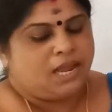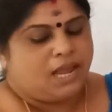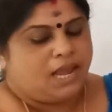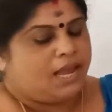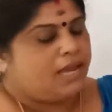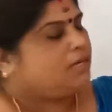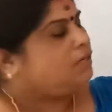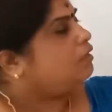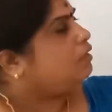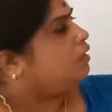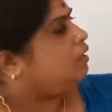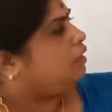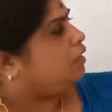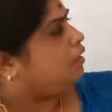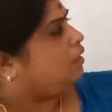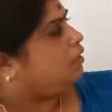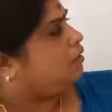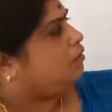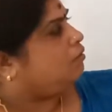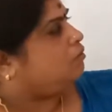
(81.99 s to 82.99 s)
And
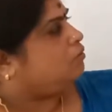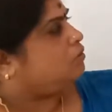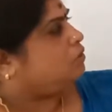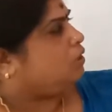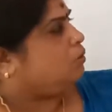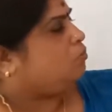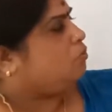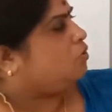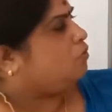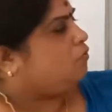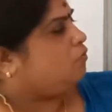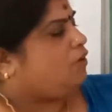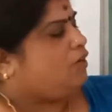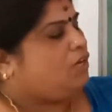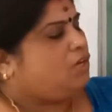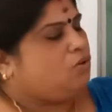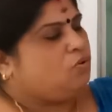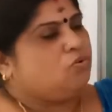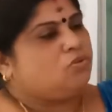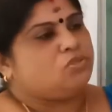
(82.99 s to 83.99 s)
see,
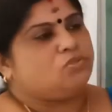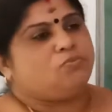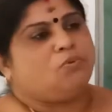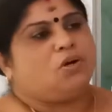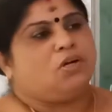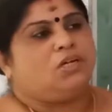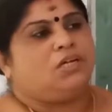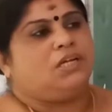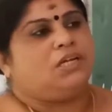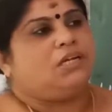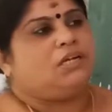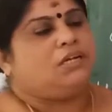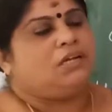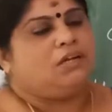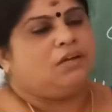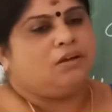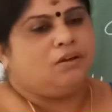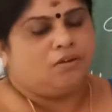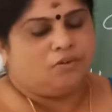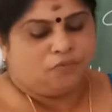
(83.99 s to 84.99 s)
we use water
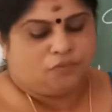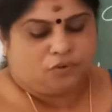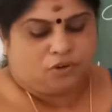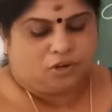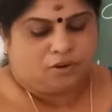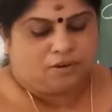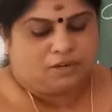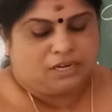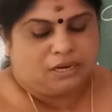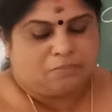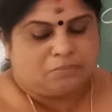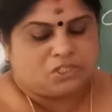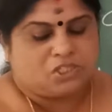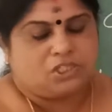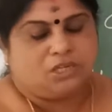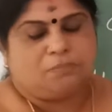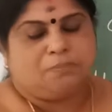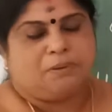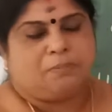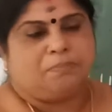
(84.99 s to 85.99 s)
for our
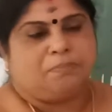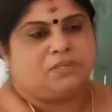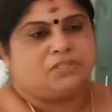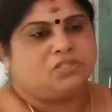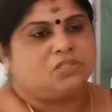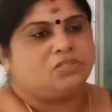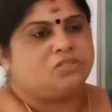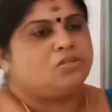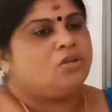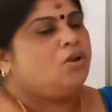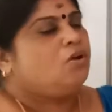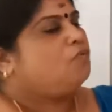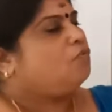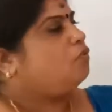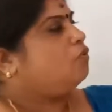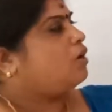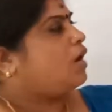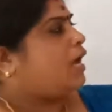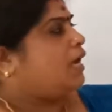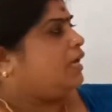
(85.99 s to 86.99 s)
domestic purposes,
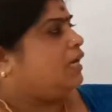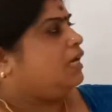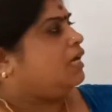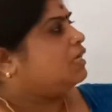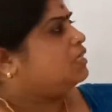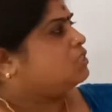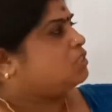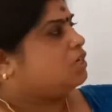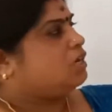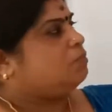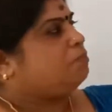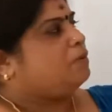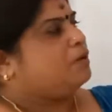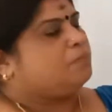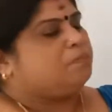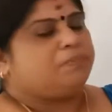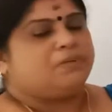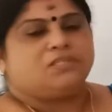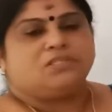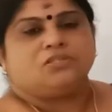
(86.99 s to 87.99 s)
for agricultural
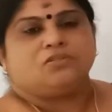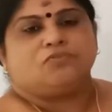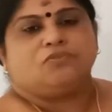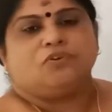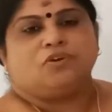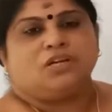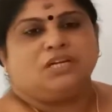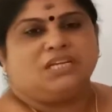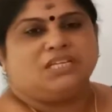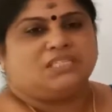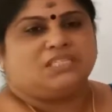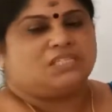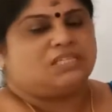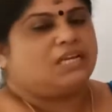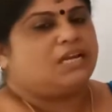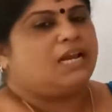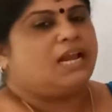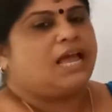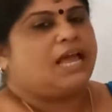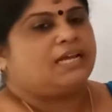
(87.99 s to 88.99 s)
purpose, for
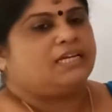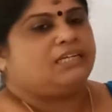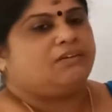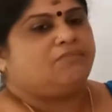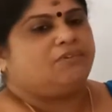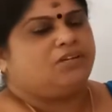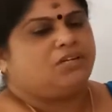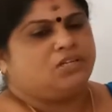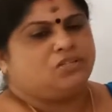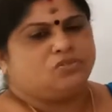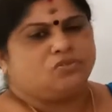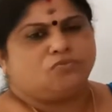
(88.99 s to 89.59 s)
industrial activities.